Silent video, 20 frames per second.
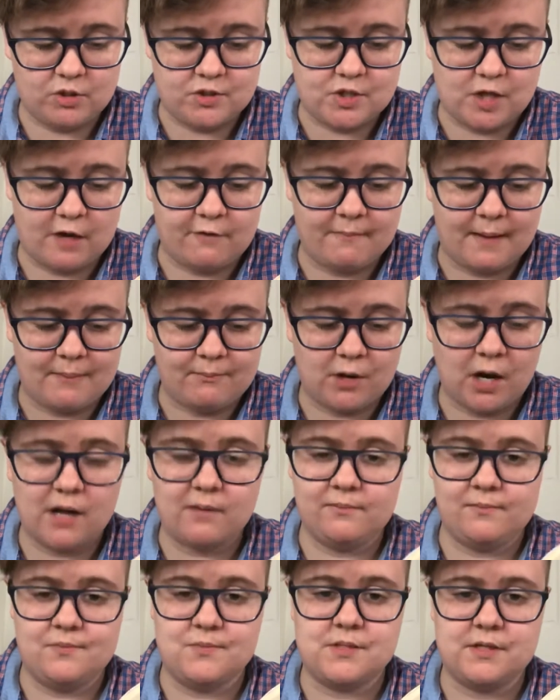solve my
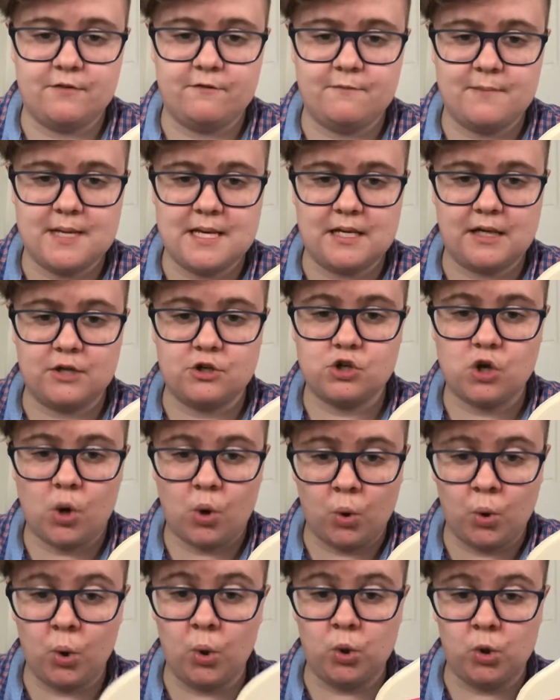problems of being a
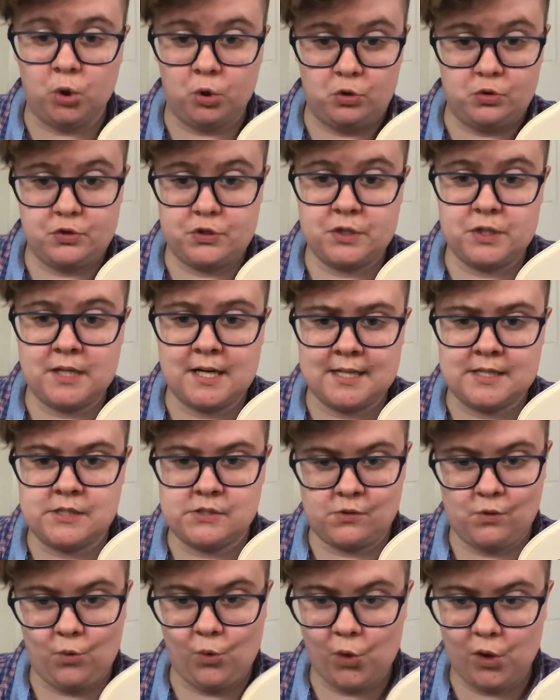total loser at
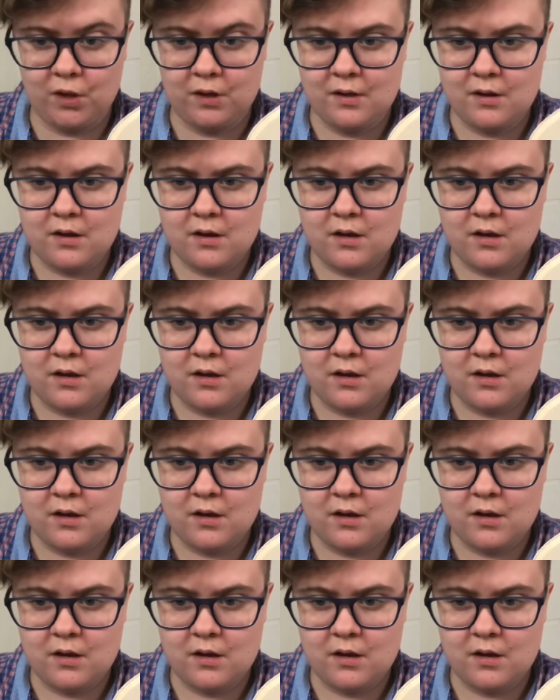school.